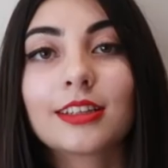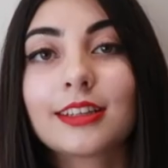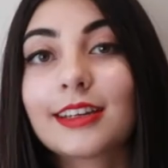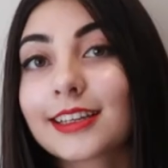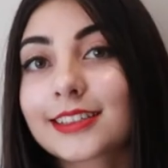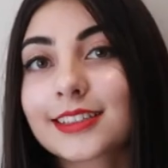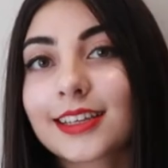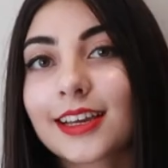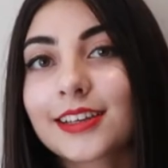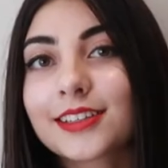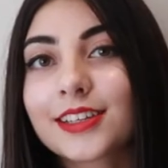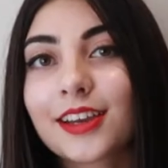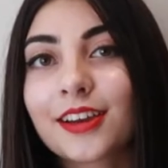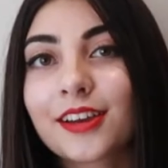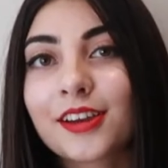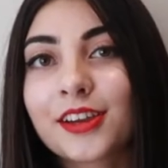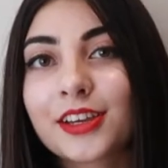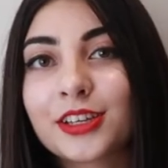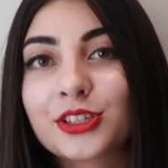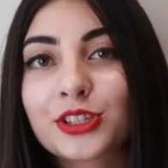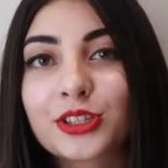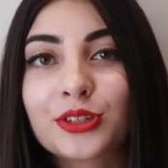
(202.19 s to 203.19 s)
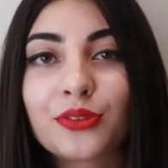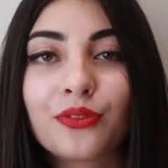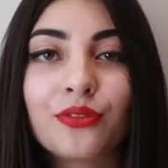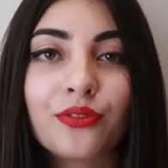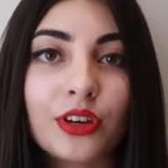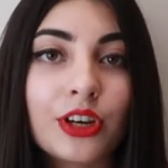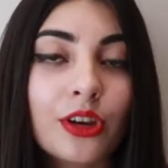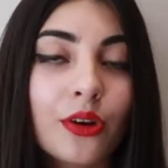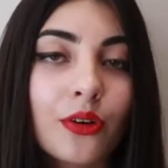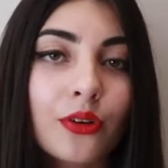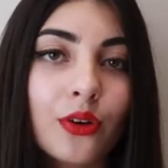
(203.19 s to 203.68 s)
The next idea is to
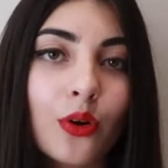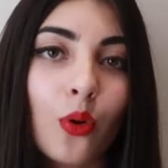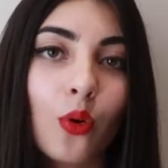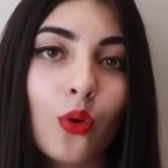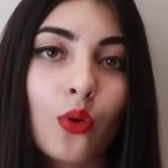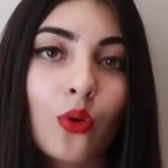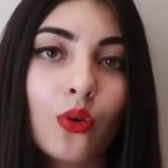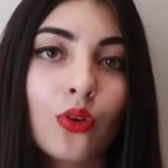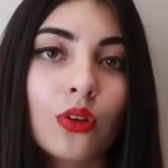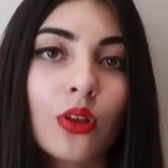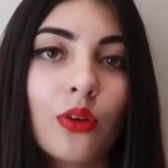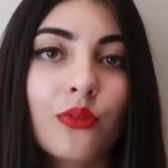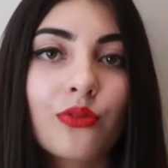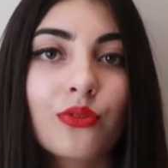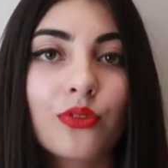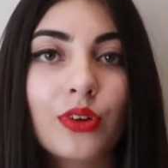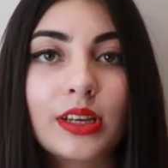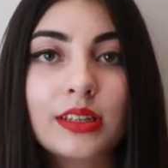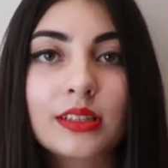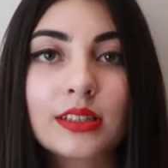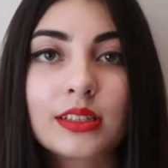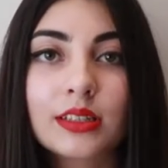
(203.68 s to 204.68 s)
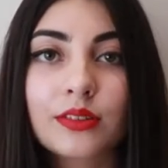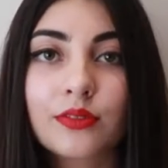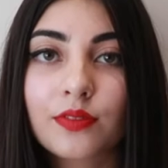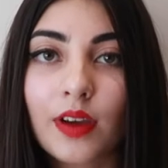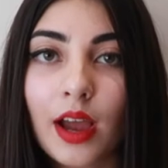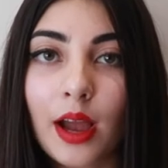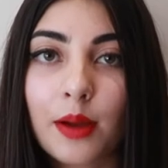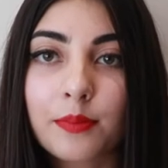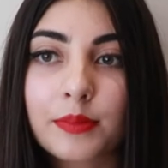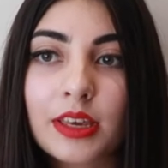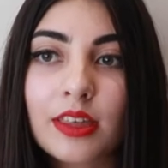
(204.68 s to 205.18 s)
video call friends and
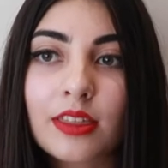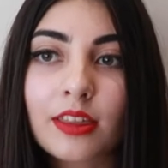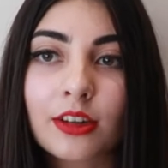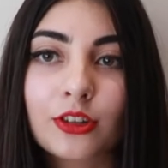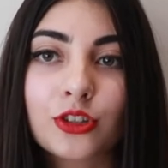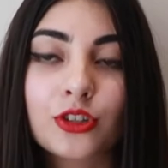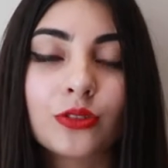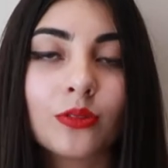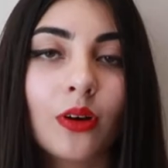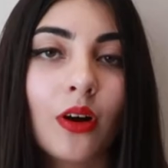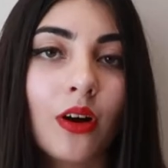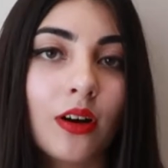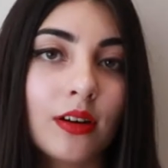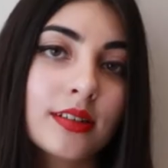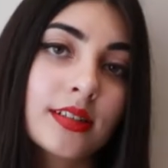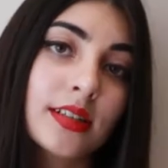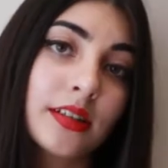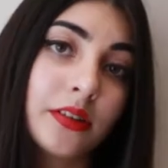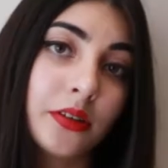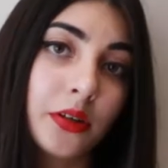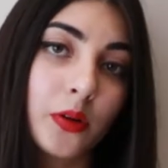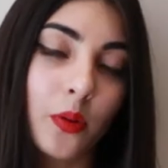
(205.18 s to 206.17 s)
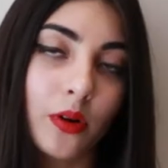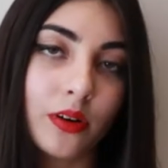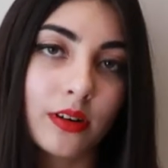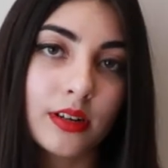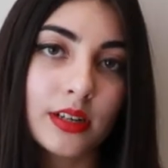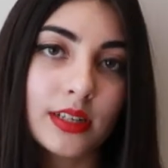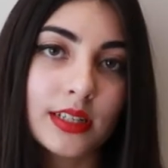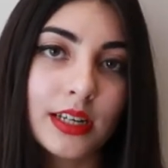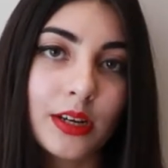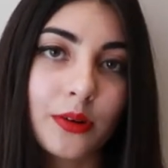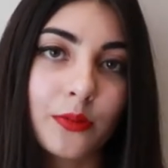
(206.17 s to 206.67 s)
family that you aren't in
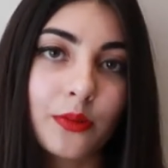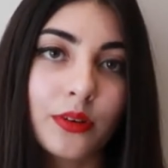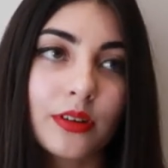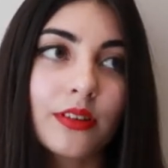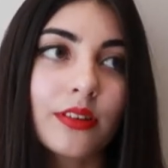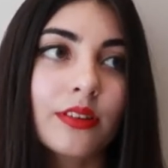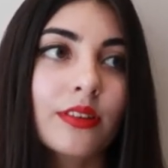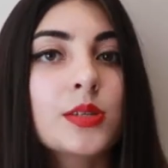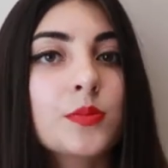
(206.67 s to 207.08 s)
quarantine with.